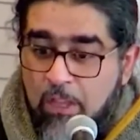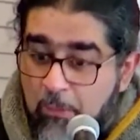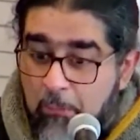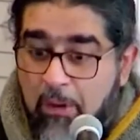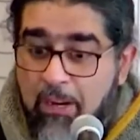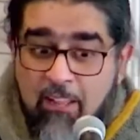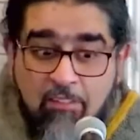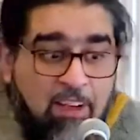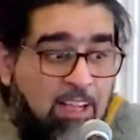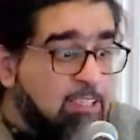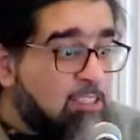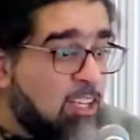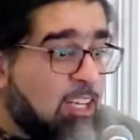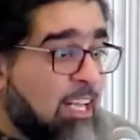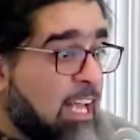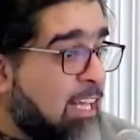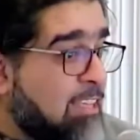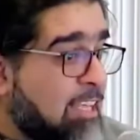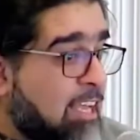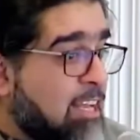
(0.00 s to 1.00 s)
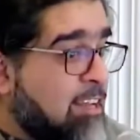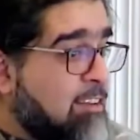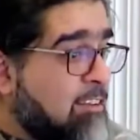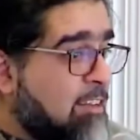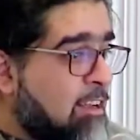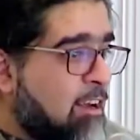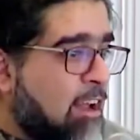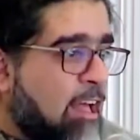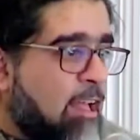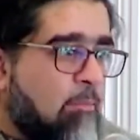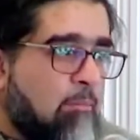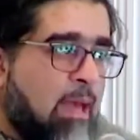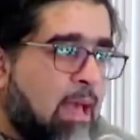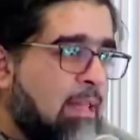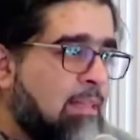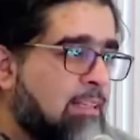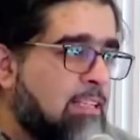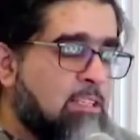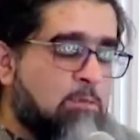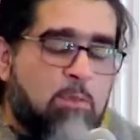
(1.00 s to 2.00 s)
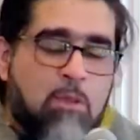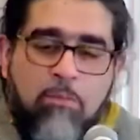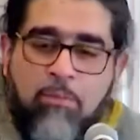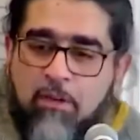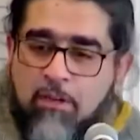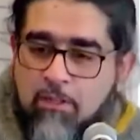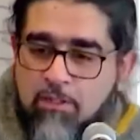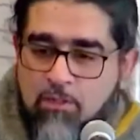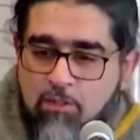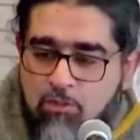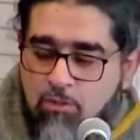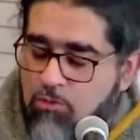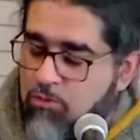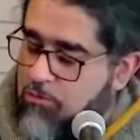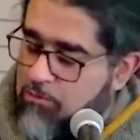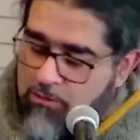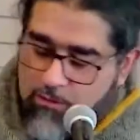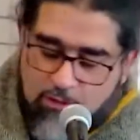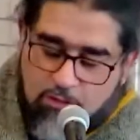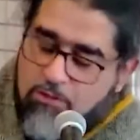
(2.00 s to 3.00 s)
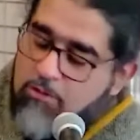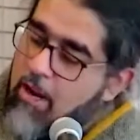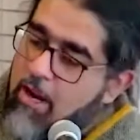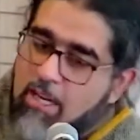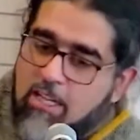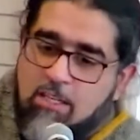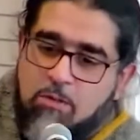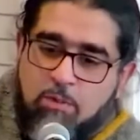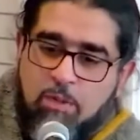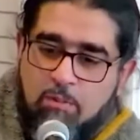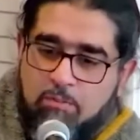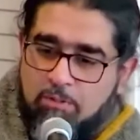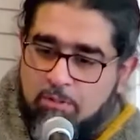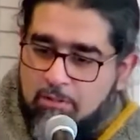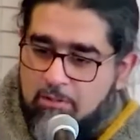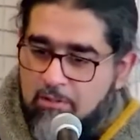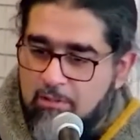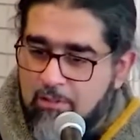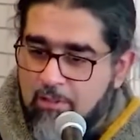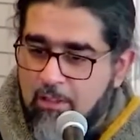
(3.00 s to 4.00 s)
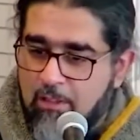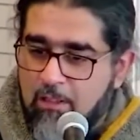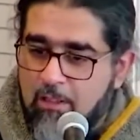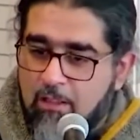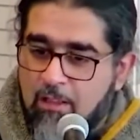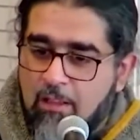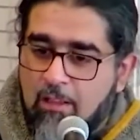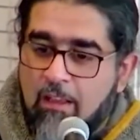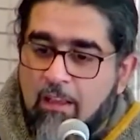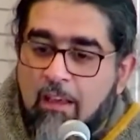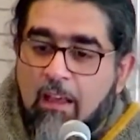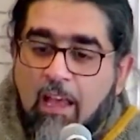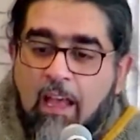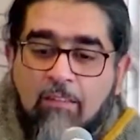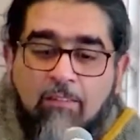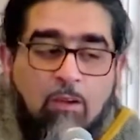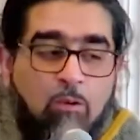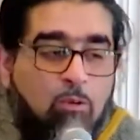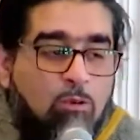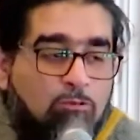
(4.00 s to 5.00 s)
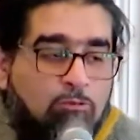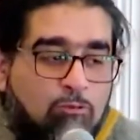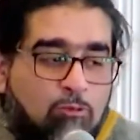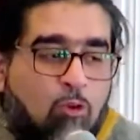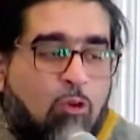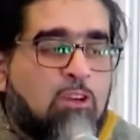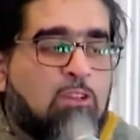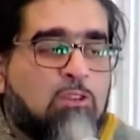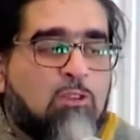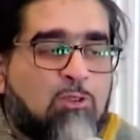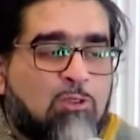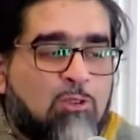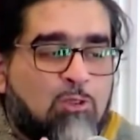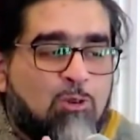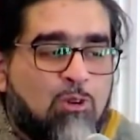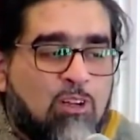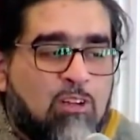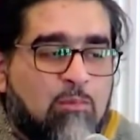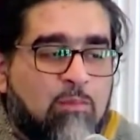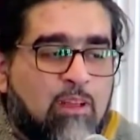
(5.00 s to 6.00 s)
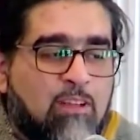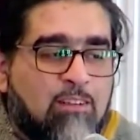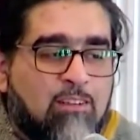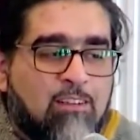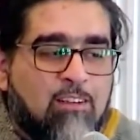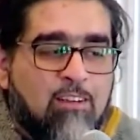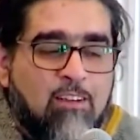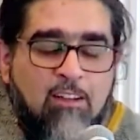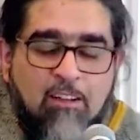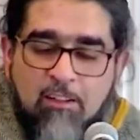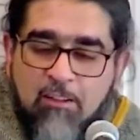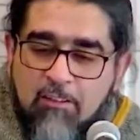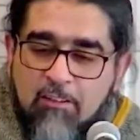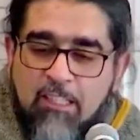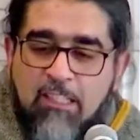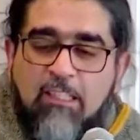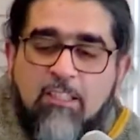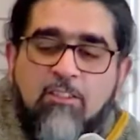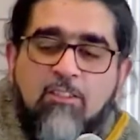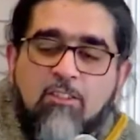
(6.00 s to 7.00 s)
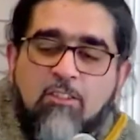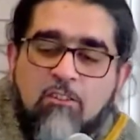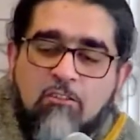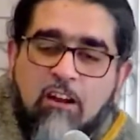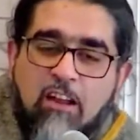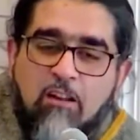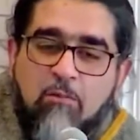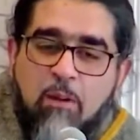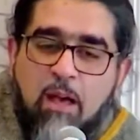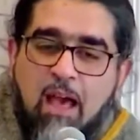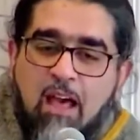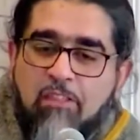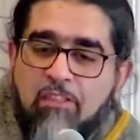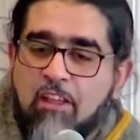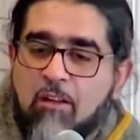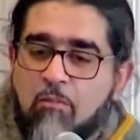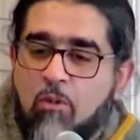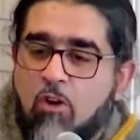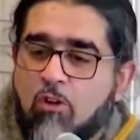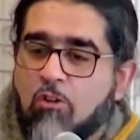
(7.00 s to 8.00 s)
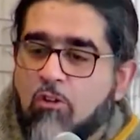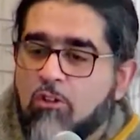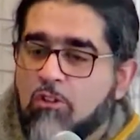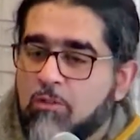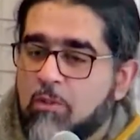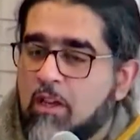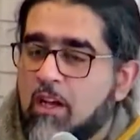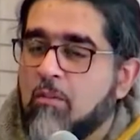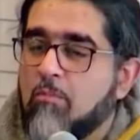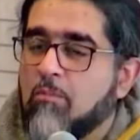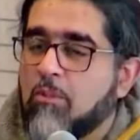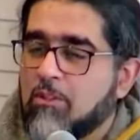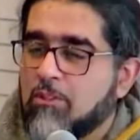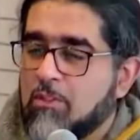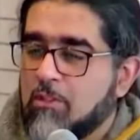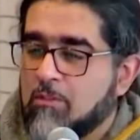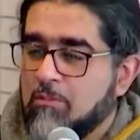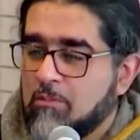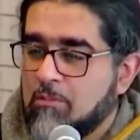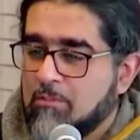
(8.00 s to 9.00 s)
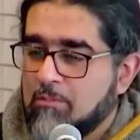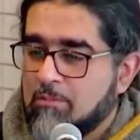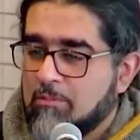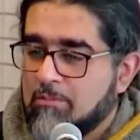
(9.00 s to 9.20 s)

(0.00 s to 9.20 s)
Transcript: But eventually at the end, they're like, man, these people are strange people. And they were forced to admit that this is the right path, and Mongols become Muslim.